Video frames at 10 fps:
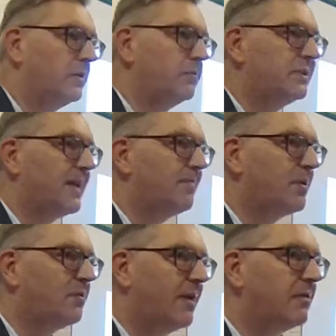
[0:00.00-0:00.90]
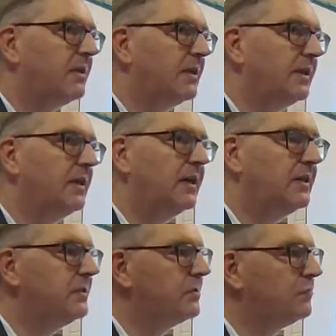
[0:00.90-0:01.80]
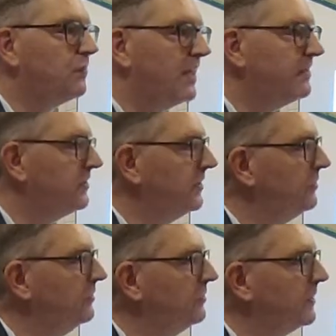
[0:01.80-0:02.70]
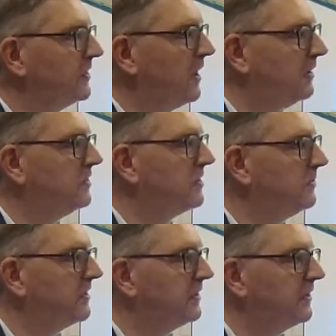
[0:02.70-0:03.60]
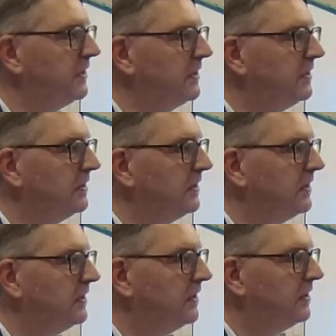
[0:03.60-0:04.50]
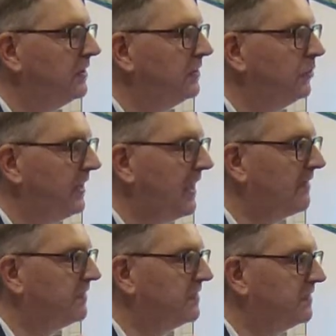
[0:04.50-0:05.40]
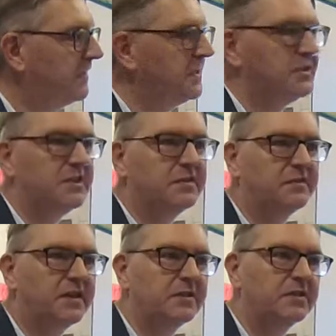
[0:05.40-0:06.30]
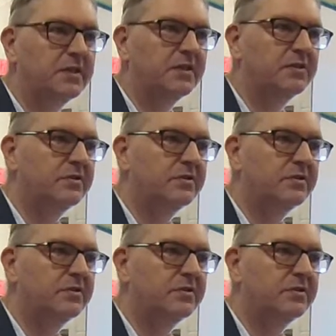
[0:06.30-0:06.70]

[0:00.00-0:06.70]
who temporarily is rescued but ultimately will have to face his fate in